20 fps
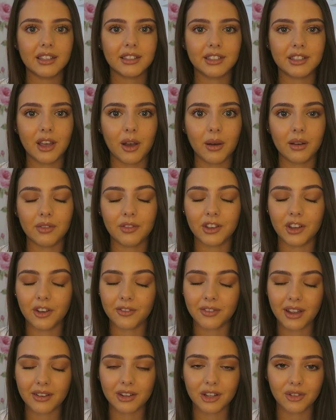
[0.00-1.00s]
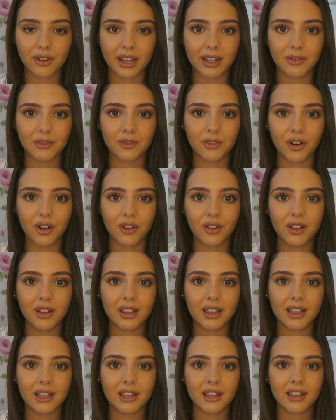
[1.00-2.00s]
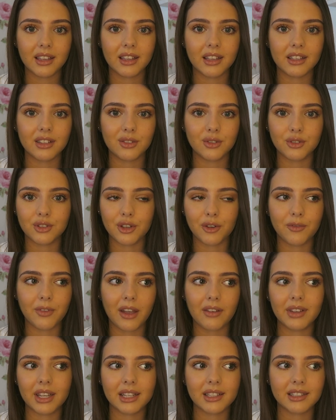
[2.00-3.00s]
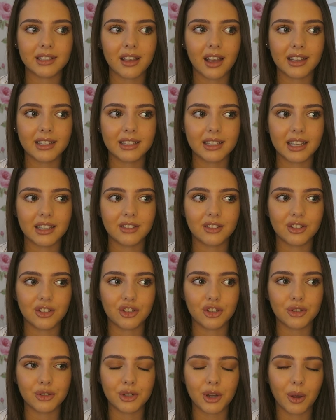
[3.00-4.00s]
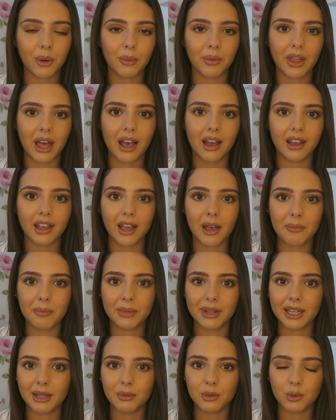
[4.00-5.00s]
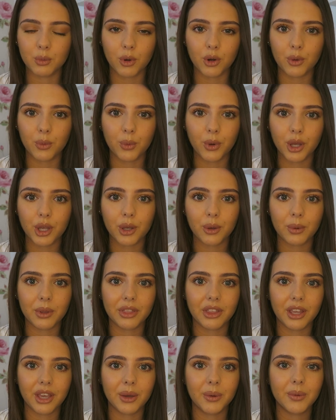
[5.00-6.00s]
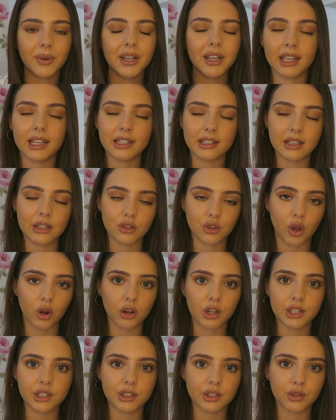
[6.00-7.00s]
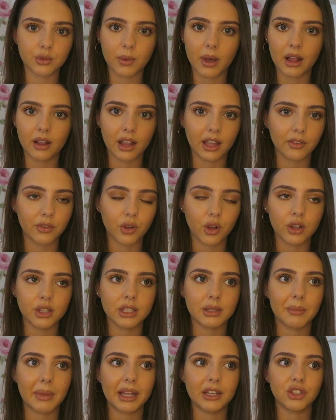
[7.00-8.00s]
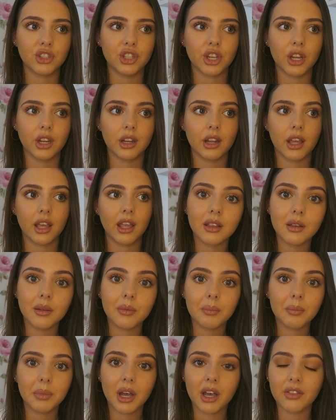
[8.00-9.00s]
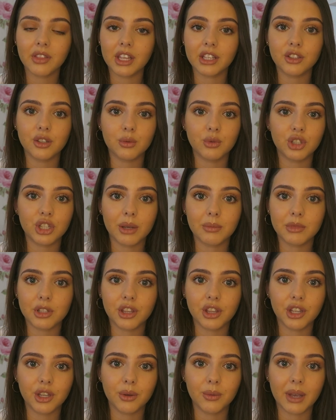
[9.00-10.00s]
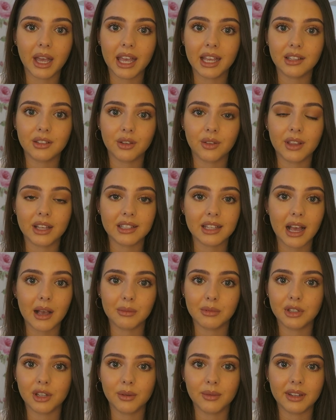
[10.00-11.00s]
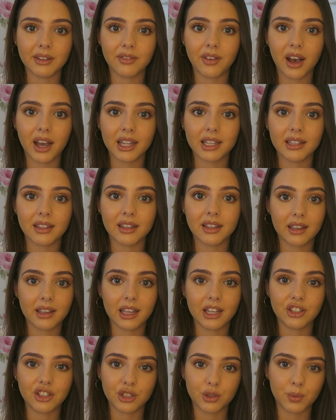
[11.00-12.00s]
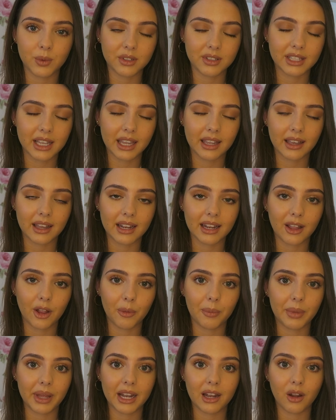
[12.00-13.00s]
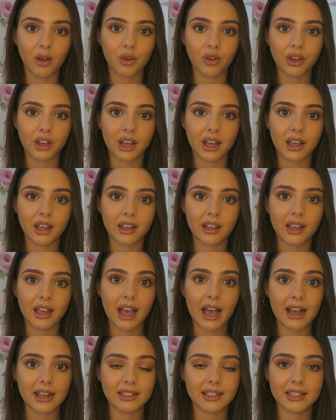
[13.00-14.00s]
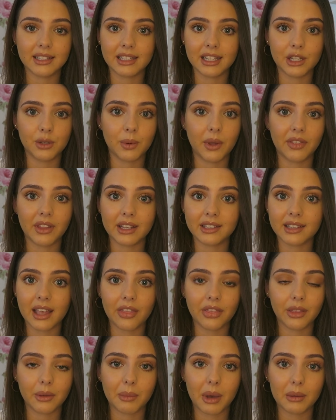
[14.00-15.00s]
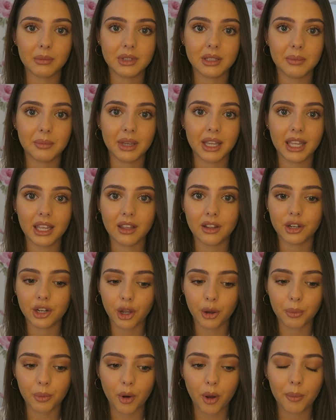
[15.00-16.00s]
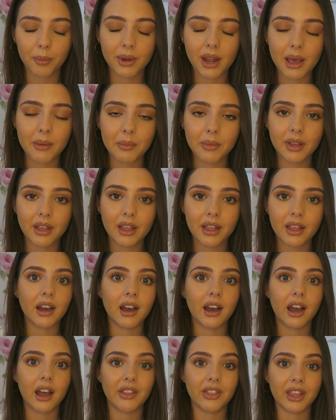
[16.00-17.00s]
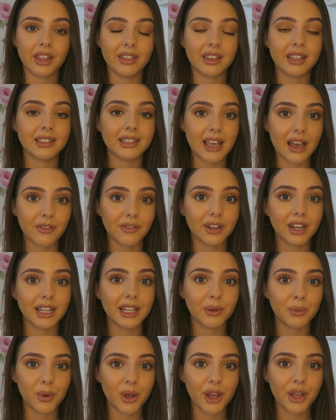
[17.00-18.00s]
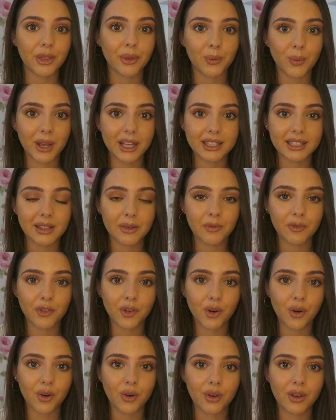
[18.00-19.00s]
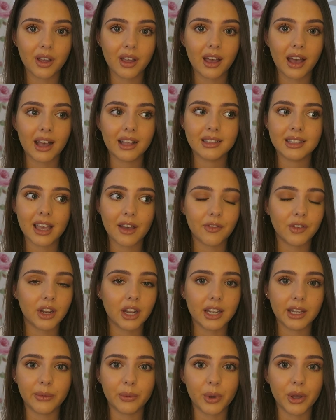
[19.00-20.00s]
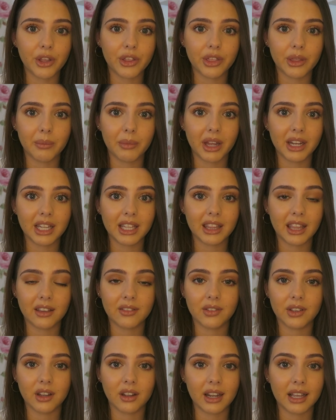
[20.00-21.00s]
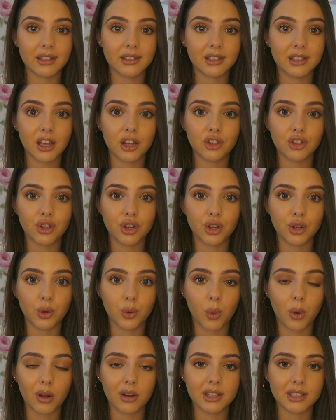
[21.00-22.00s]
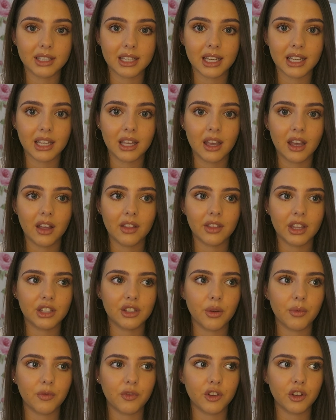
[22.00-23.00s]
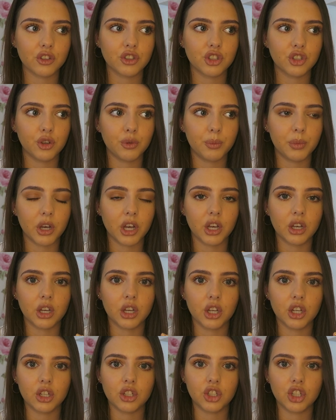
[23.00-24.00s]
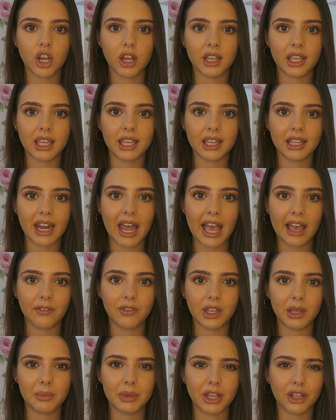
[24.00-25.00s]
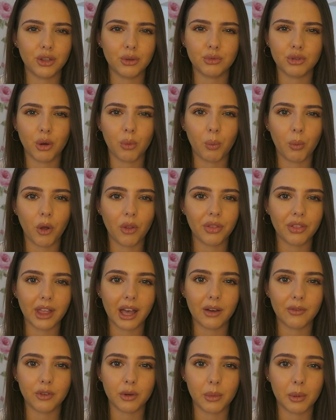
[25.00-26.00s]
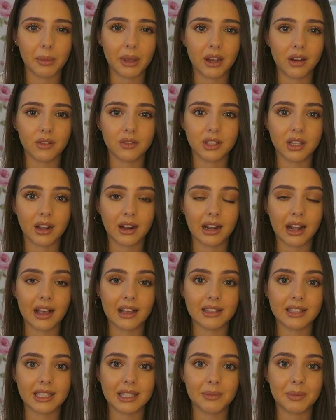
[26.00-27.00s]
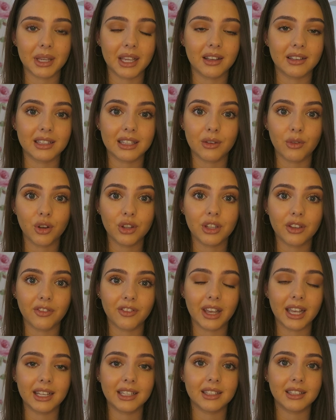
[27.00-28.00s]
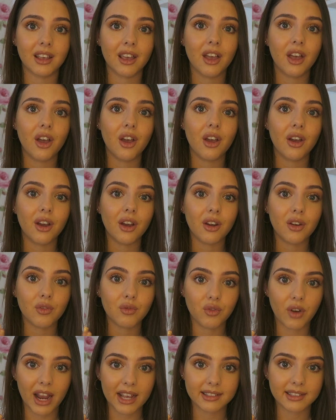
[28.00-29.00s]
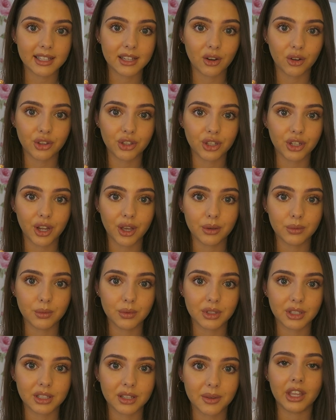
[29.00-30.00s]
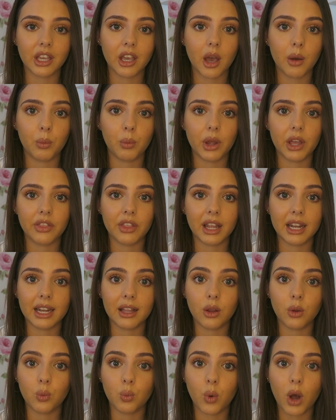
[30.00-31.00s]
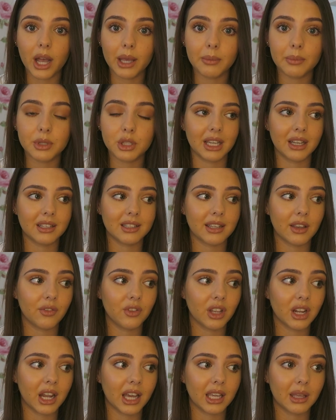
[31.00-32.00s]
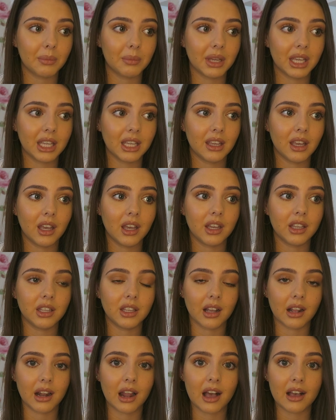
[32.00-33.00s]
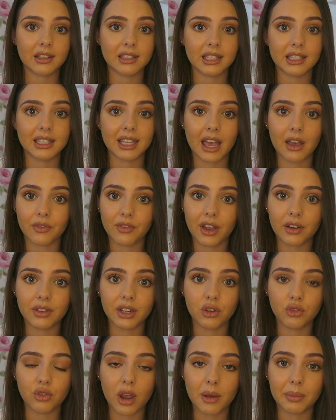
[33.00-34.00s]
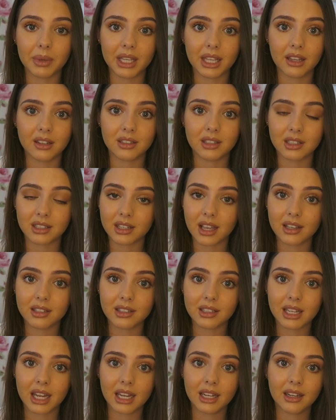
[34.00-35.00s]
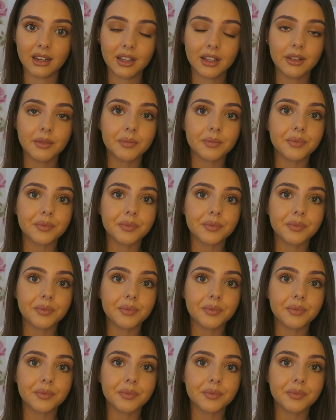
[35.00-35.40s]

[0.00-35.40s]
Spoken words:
So I feel very grateful. It's also very exciting to just know that a company would want to work with you. It is in dollars as well, I forgot to mention. But they do ship to the UK, so that's absolutely fine. It just will take a little bit longer, as it did when they sent them out to me, no problem. I think they're definitely worth waiting for, and definitely worth the money. They feel like such good quality. They don't feel super chunky and heavy, but then you don't want that from a pair of sunglasses because they're on your face, resting on your nose. They come with a little wipe because if you're like me, your glasses get very grubby and disgusting.